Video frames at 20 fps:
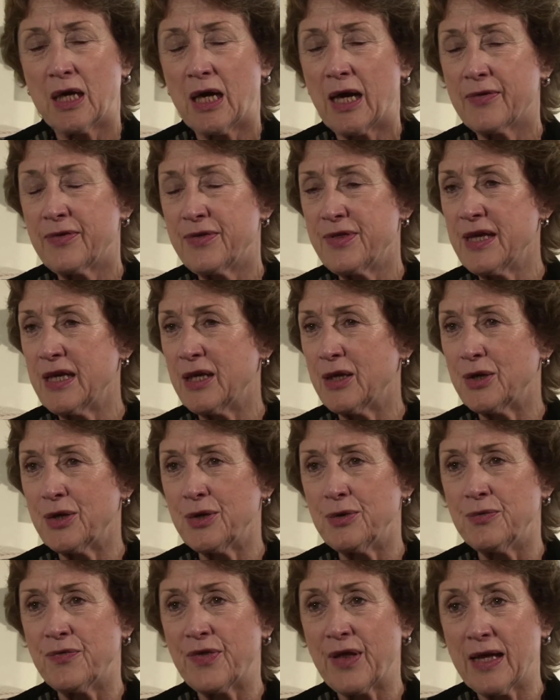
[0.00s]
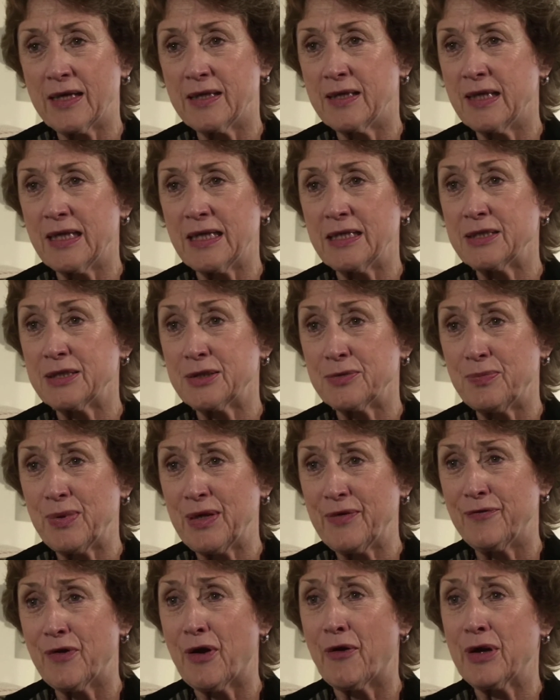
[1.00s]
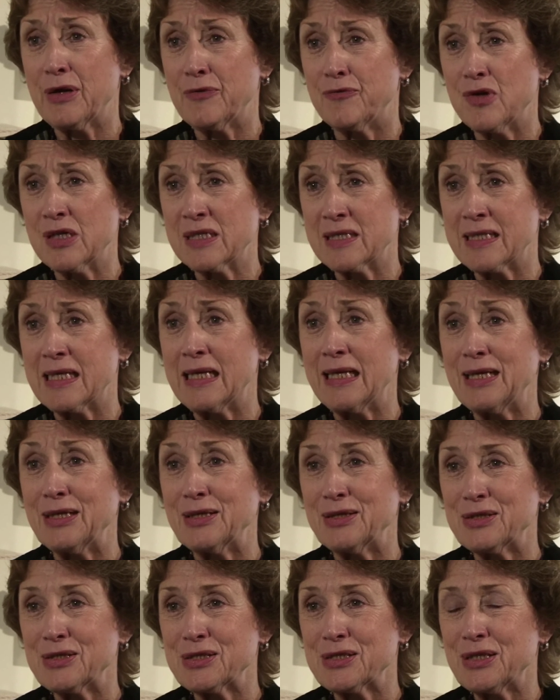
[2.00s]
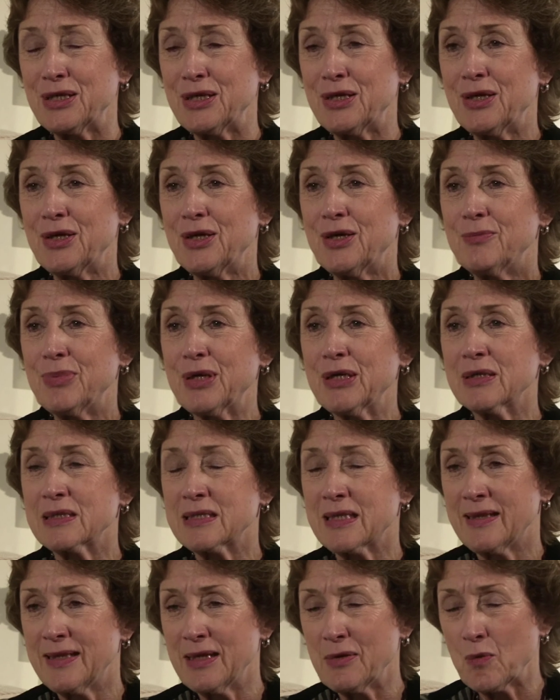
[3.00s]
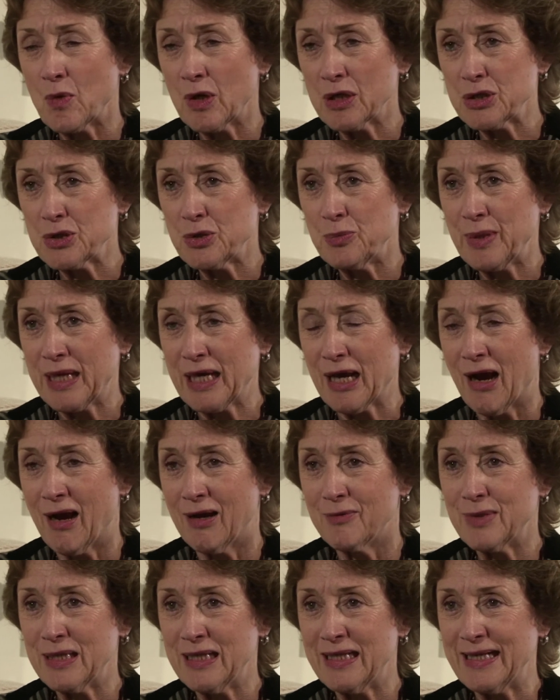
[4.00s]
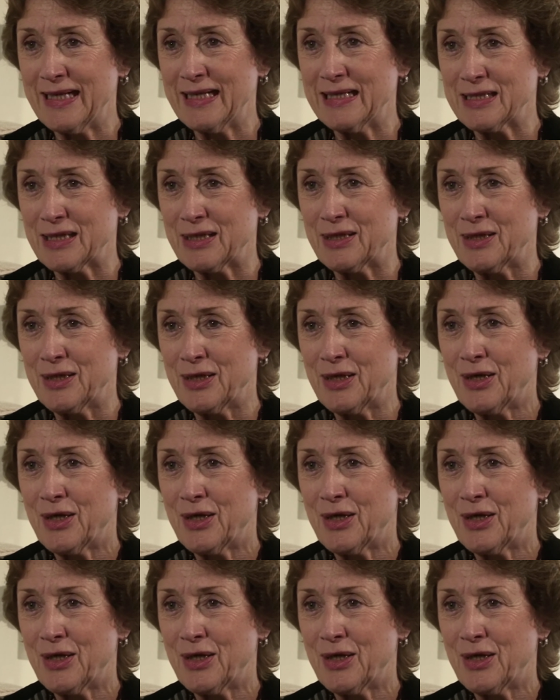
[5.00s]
I think you then need to be very resilient, because I think once you become a leader,